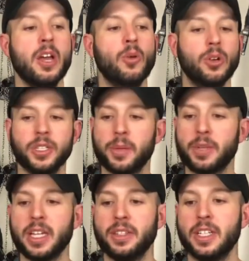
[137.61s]
We'll end up
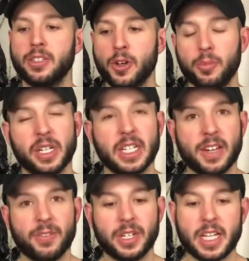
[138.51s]
getting these open a
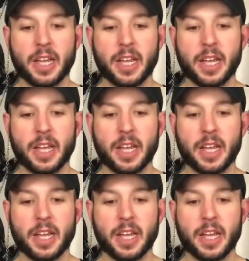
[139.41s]
different day,